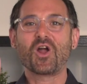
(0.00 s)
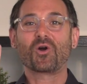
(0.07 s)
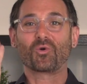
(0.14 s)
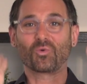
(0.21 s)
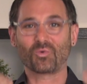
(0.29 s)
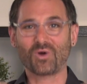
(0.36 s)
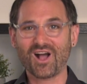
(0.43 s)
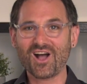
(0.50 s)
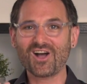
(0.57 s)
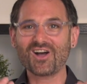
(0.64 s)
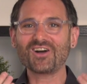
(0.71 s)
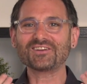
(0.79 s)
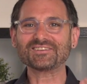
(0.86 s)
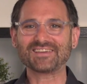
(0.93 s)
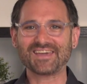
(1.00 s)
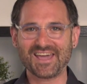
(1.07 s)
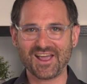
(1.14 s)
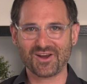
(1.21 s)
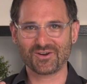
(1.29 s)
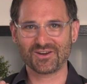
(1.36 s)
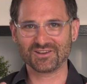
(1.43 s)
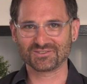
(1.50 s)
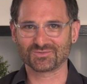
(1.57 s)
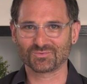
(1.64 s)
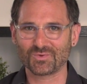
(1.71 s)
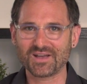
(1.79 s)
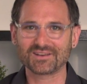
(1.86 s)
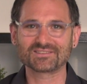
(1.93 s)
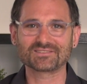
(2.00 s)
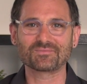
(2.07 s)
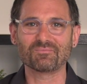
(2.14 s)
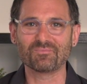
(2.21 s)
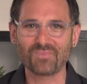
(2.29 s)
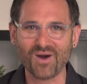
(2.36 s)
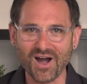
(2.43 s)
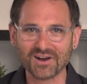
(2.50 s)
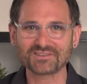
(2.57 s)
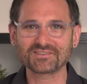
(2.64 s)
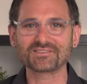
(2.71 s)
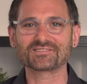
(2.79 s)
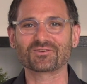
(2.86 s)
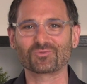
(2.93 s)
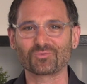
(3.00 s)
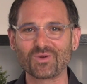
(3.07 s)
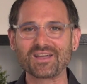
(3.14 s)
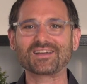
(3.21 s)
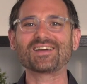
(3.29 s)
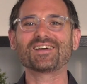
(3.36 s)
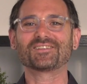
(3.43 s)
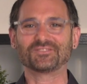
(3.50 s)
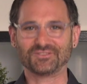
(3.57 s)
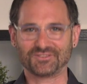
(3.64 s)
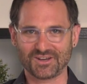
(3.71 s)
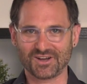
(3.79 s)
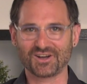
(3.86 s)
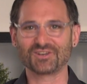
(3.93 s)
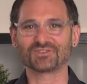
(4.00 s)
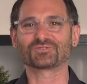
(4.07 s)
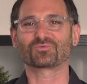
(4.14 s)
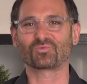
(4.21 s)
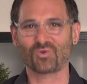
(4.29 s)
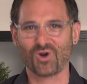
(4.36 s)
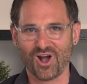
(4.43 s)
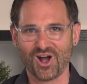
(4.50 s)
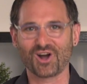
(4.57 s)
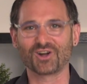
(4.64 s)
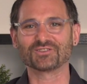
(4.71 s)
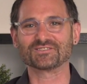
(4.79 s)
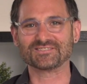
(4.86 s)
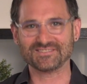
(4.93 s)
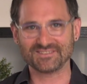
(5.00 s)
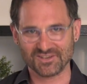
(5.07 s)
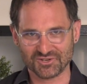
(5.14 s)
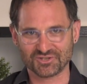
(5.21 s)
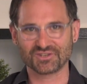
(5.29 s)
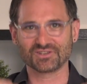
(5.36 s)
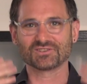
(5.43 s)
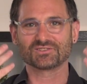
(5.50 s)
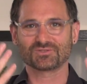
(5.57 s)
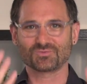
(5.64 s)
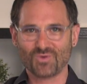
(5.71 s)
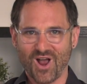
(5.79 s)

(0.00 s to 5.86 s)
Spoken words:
Ron carries Rick's boxes and Rick does Ron's dishes.